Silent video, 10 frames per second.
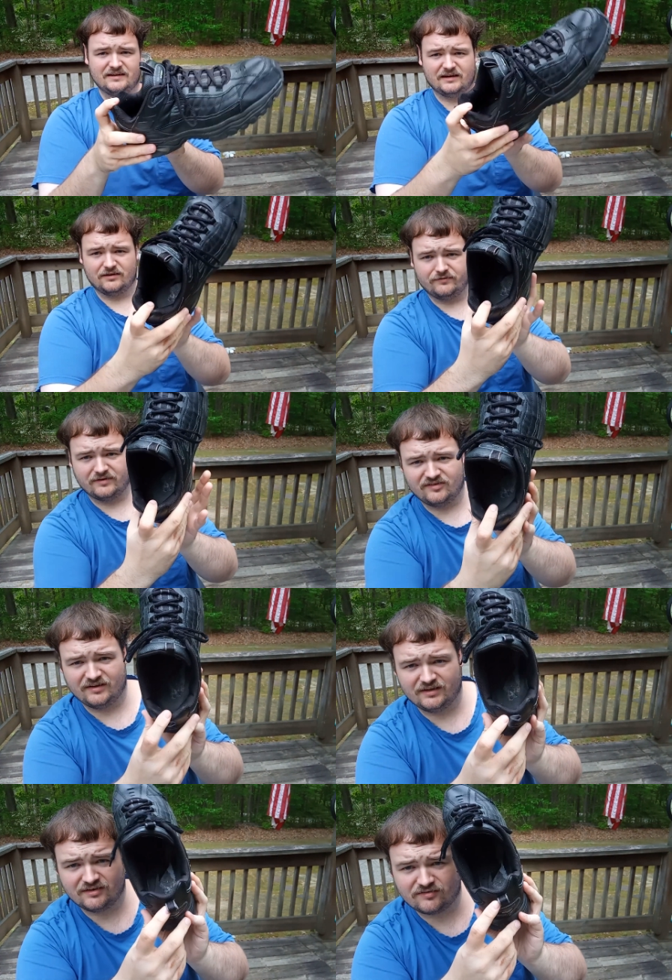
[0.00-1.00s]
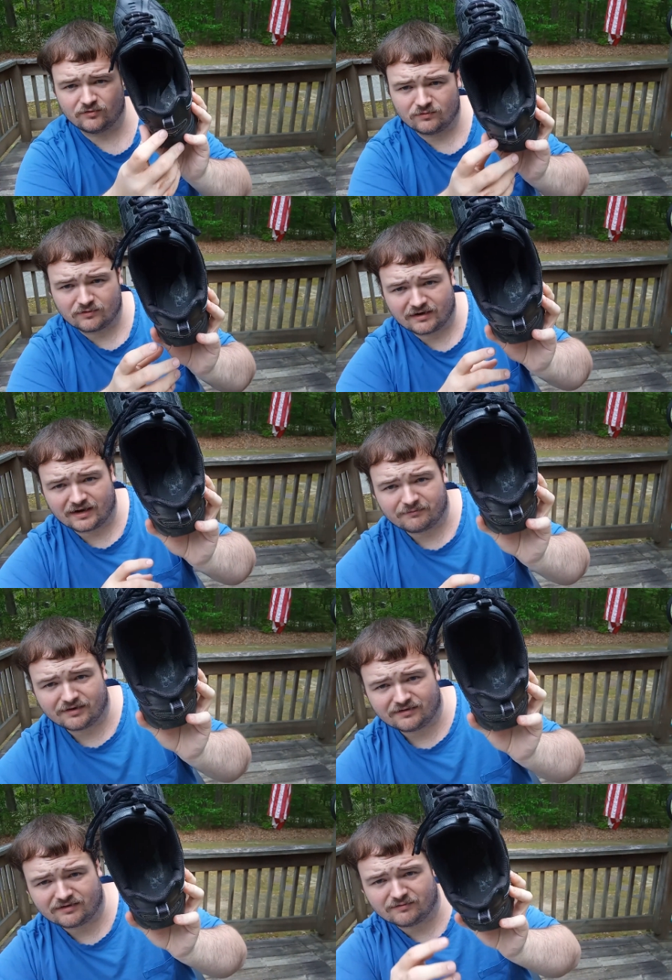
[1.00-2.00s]
I don't know if you can see the insole or not,
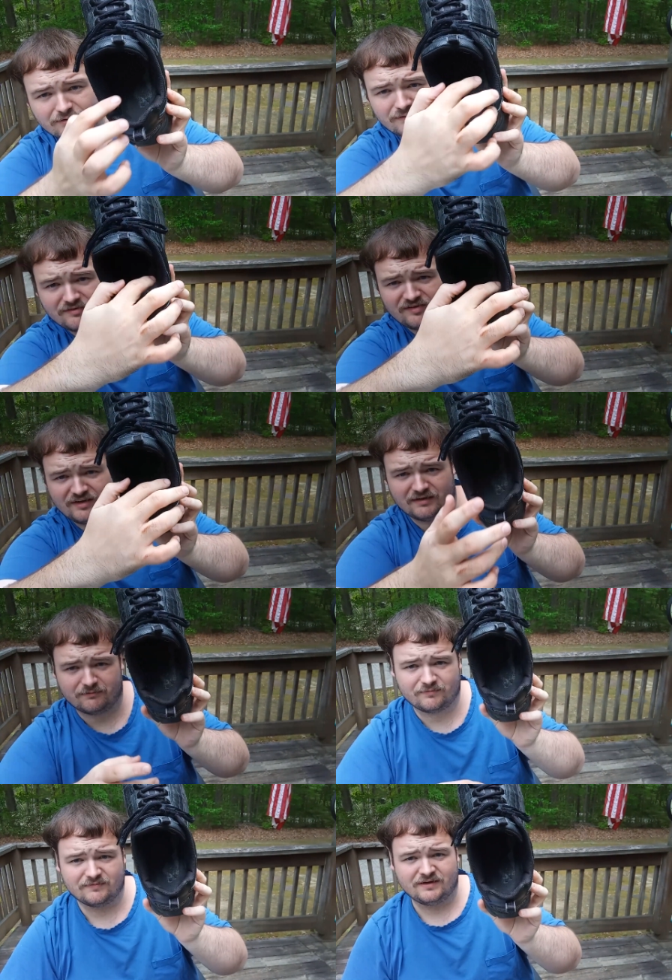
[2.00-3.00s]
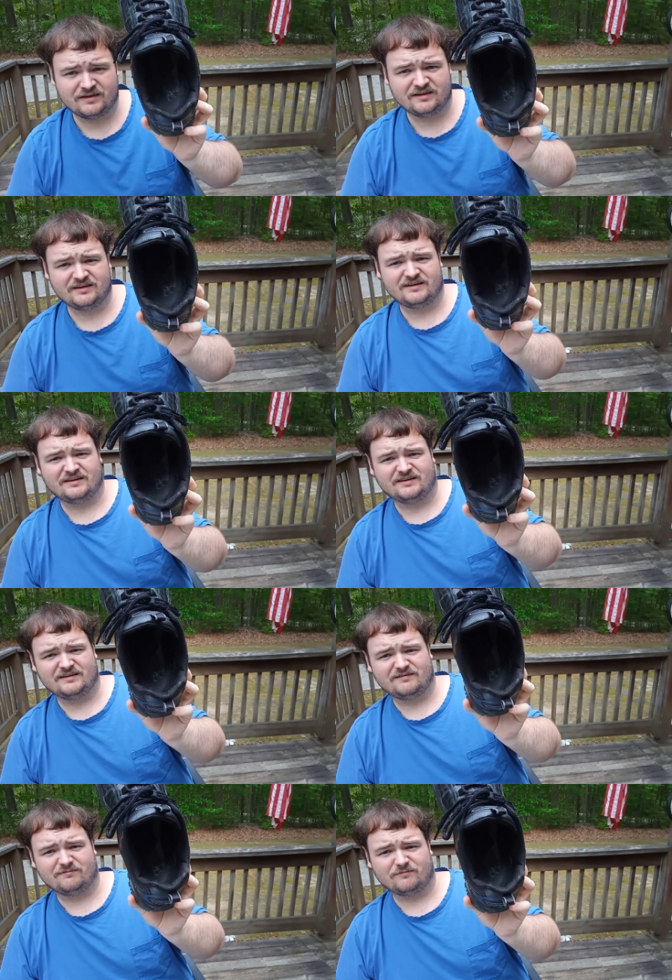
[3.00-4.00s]
but you could probably see that
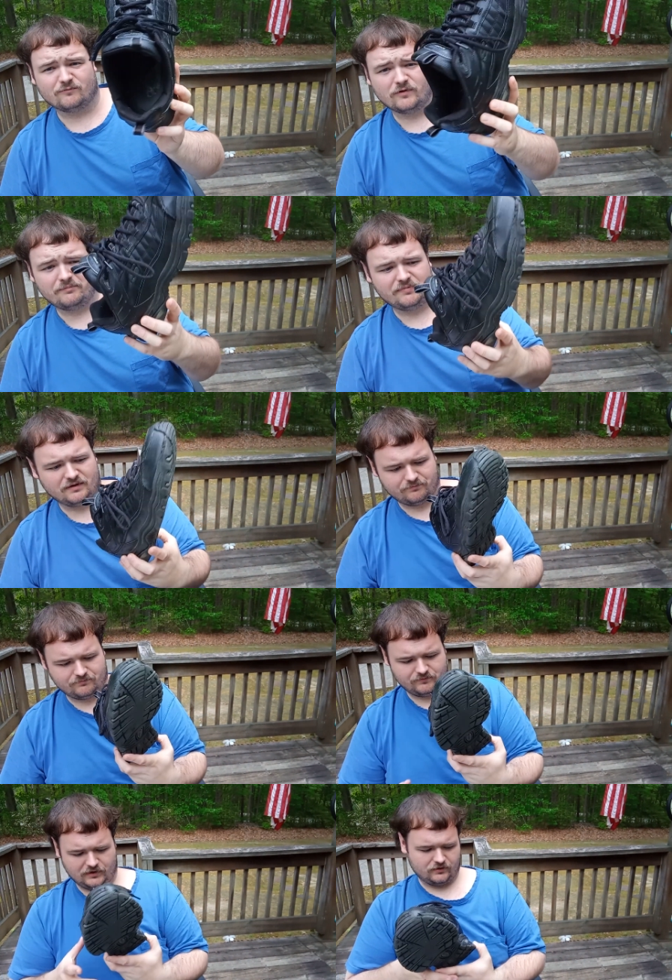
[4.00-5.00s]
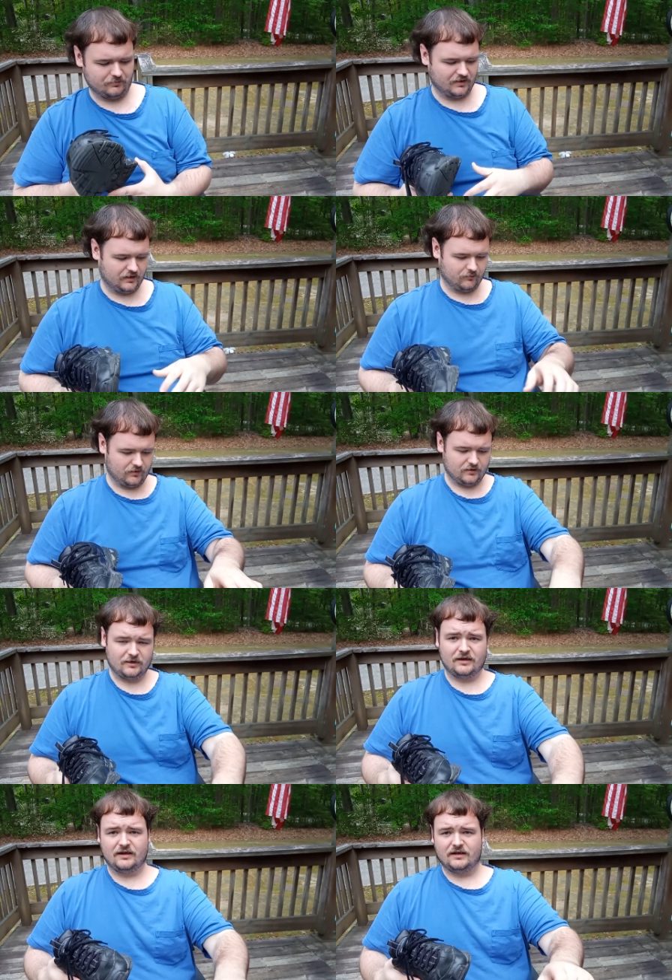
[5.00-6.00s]
ripped up area. But anyway,
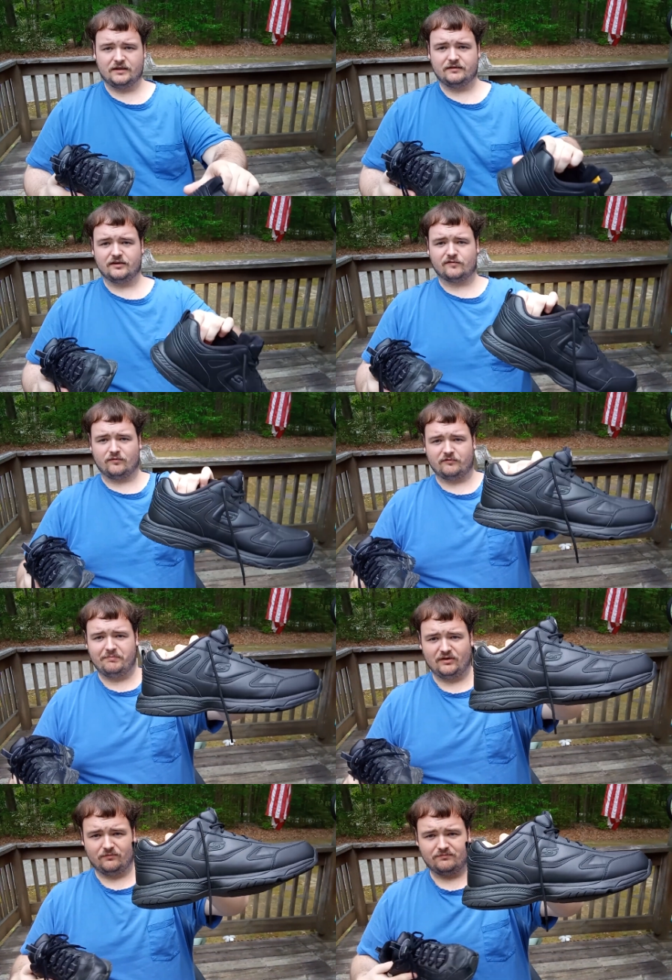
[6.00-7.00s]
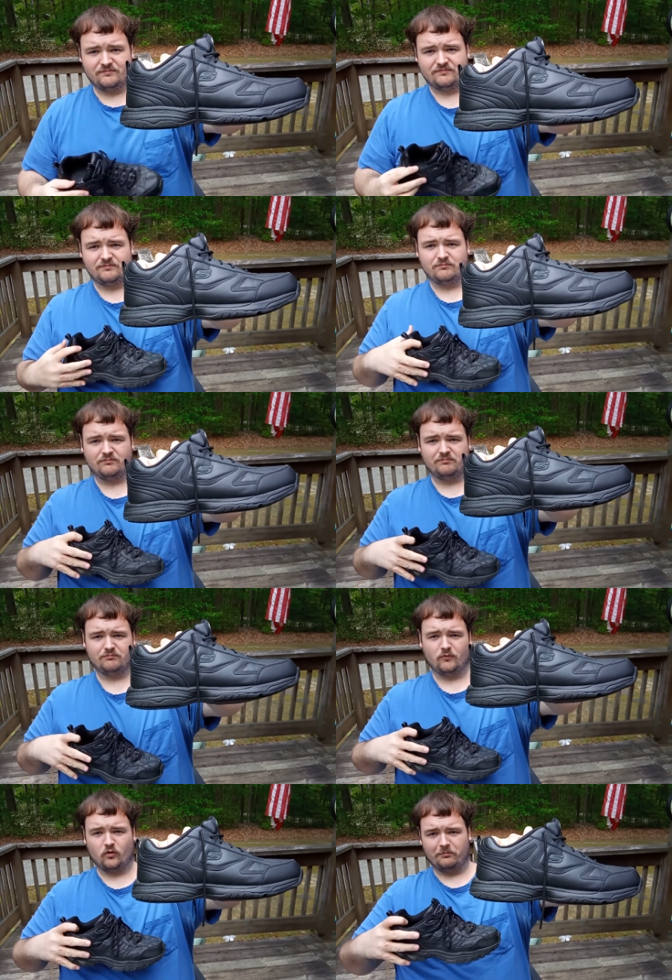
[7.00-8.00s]
this one's built
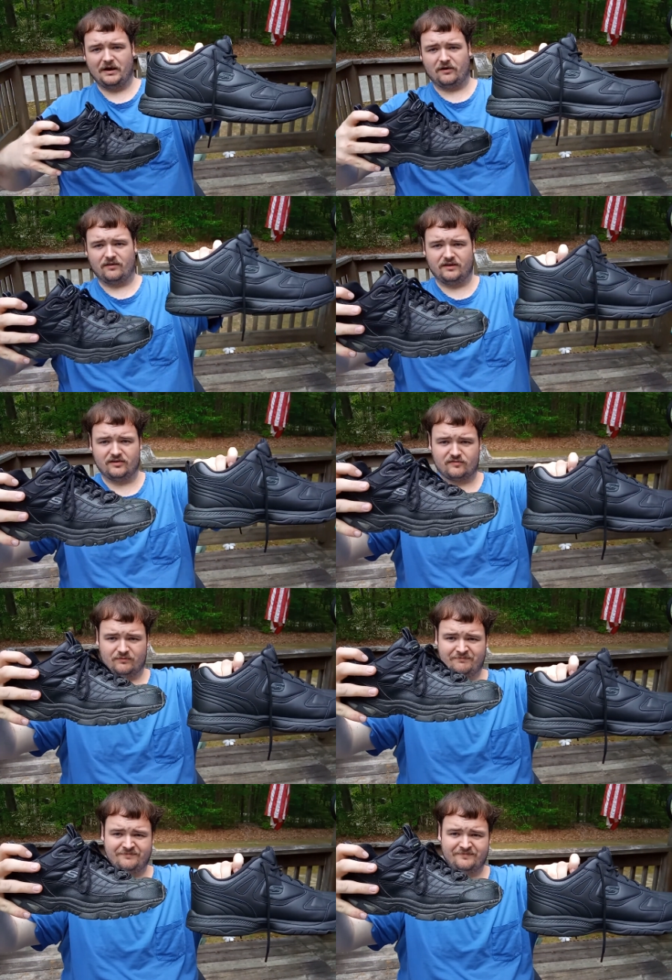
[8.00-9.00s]
more better than this one.